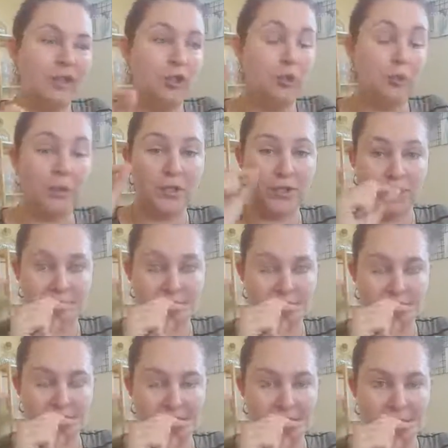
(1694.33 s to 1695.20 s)
your
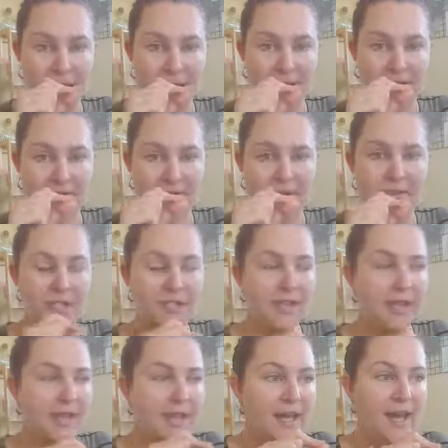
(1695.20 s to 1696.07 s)
projected amount
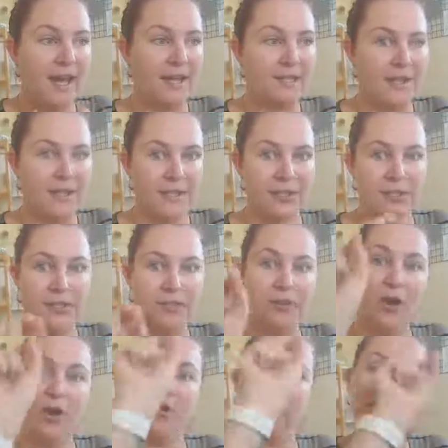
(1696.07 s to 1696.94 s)
and then you
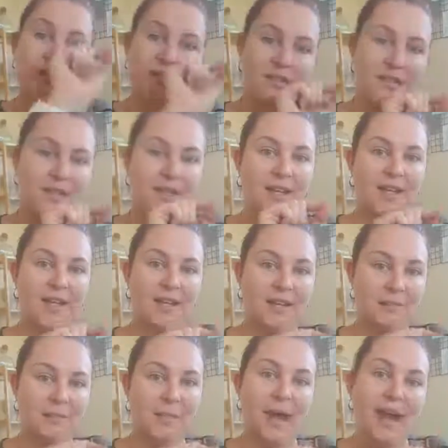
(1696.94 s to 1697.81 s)
got to the end of
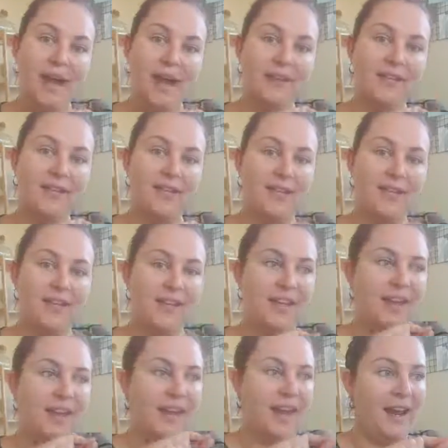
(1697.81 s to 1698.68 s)
the month
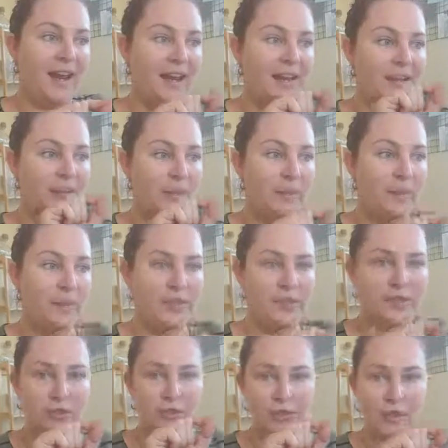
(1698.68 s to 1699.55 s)
and you put
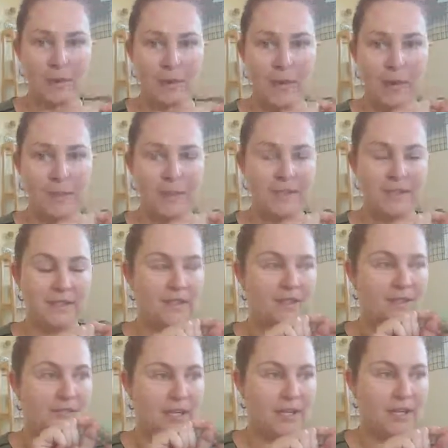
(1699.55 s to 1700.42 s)
in your JobKeeper
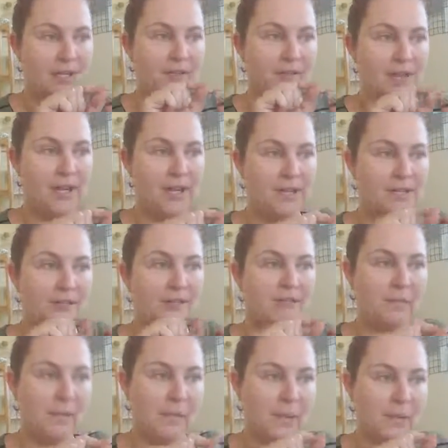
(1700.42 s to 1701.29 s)
declaration
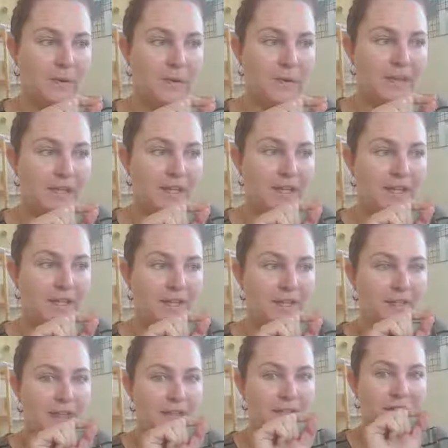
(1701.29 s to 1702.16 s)
report,
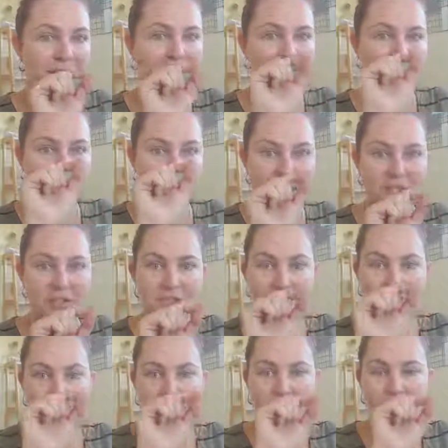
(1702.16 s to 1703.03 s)
it's
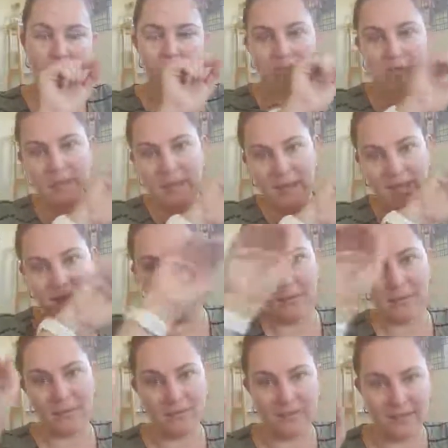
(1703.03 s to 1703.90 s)
actually going to pay
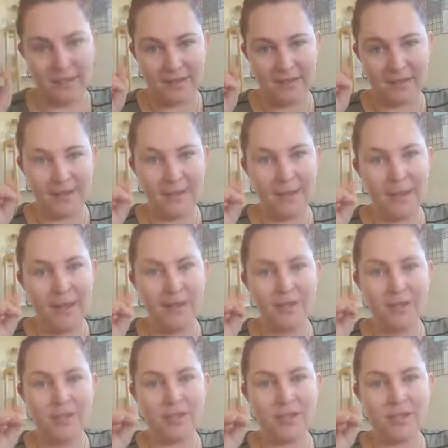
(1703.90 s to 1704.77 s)
you in arrears
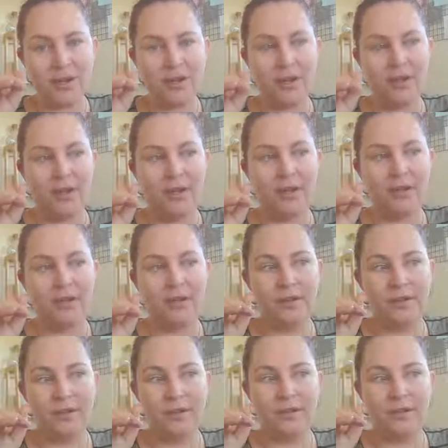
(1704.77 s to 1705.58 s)
anyway. So